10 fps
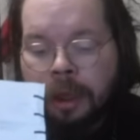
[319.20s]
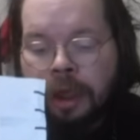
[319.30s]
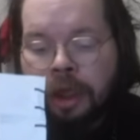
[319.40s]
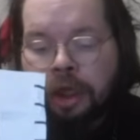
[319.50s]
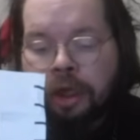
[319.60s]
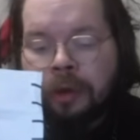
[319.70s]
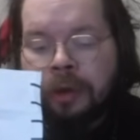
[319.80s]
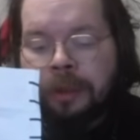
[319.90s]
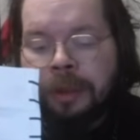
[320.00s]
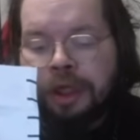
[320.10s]

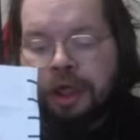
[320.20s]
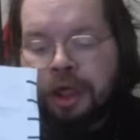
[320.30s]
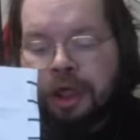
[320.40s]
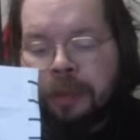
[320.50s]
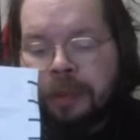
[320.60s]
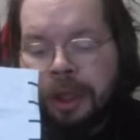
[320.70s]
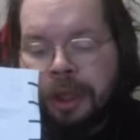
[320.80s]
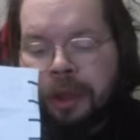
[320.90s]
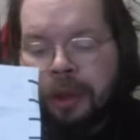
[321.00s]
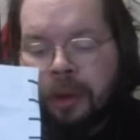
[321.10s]
Creamy
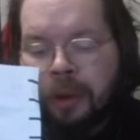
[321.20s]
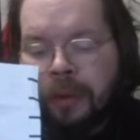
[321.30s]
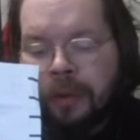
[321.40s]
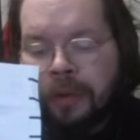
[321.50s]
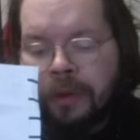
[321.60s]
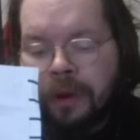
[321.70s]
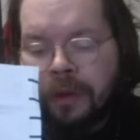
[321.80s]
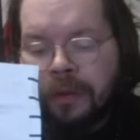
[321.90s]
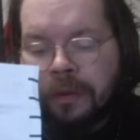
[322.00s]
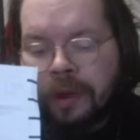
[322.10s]
jalapeno
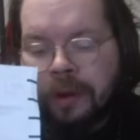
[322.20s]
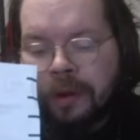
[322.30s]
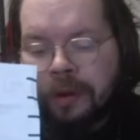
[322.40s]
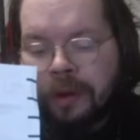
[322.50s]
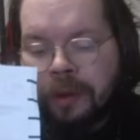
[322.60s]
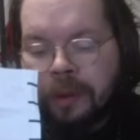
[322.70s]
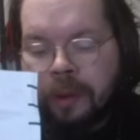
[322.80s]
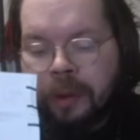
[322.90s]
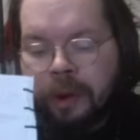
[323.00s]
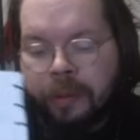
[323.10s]
sauce, cream
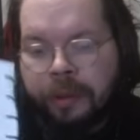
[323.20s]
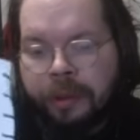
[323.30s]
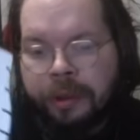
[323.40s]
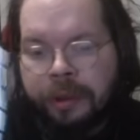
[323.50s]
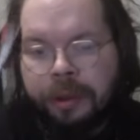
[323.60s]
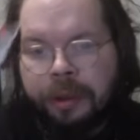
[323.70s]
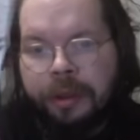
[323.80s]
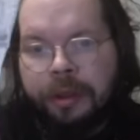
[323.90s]
guacamole in